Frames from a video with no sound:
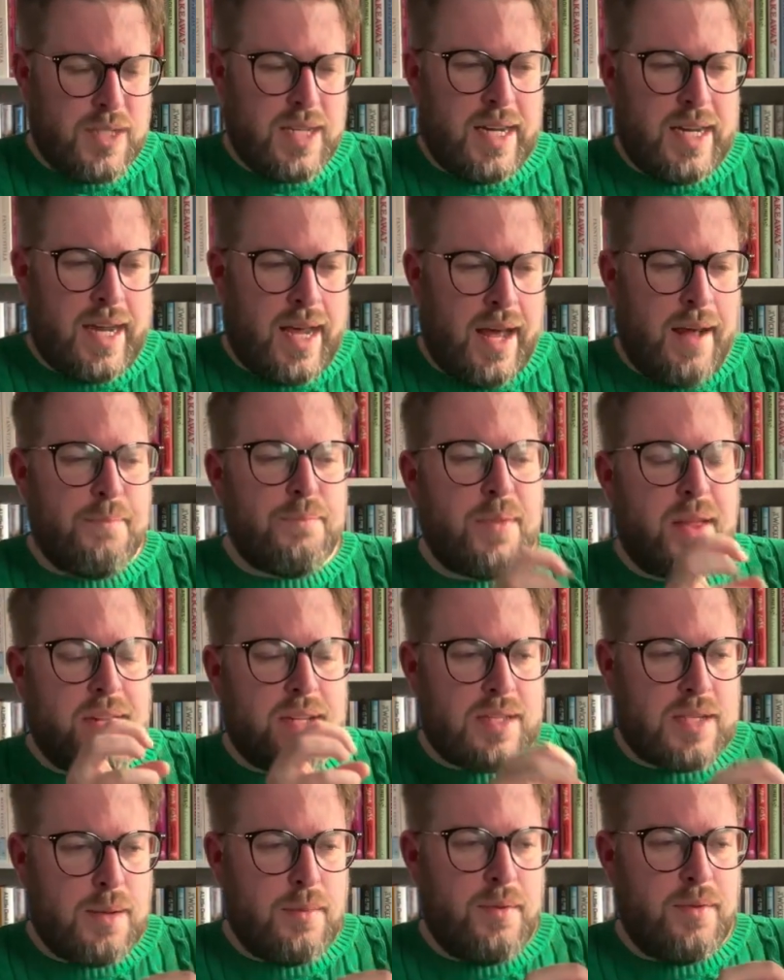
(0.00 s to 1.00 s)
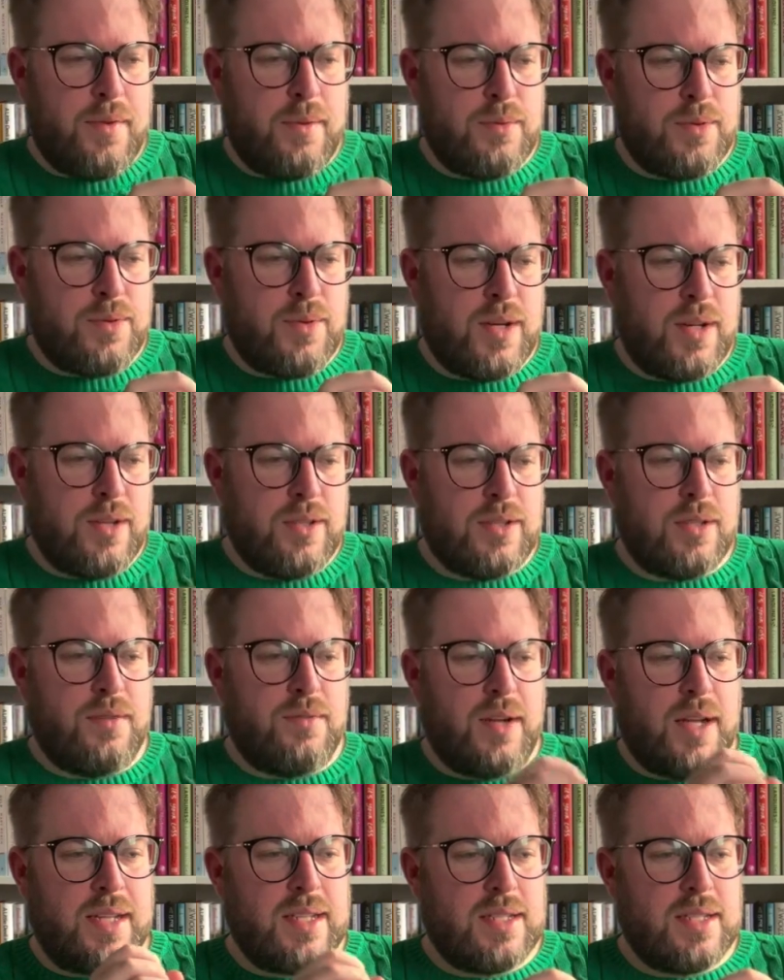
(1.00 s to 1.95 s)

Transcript: in it, and some of it was really good stuff.